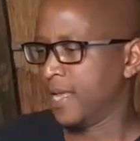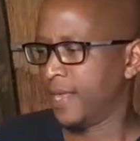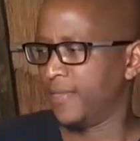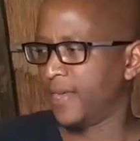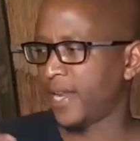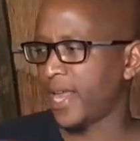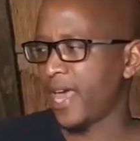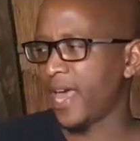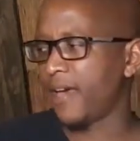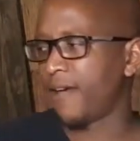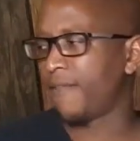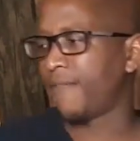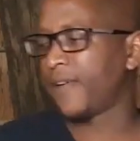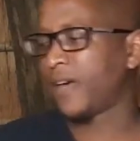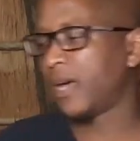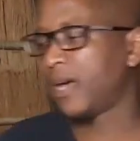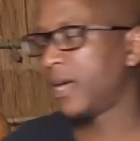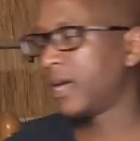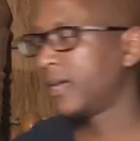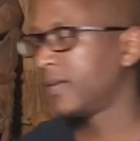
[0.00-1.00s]
Then I have
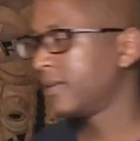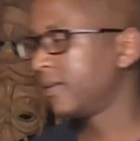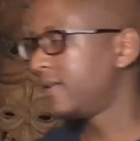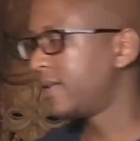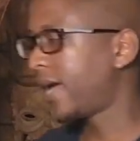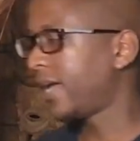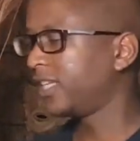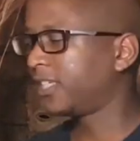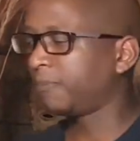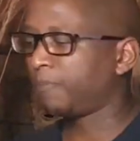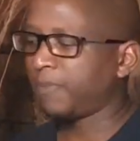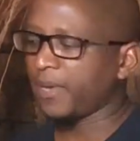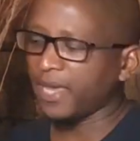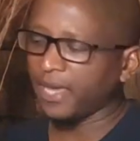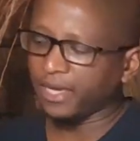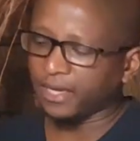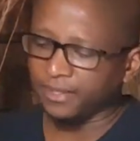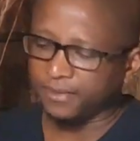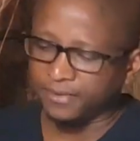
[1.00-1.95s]
a nice big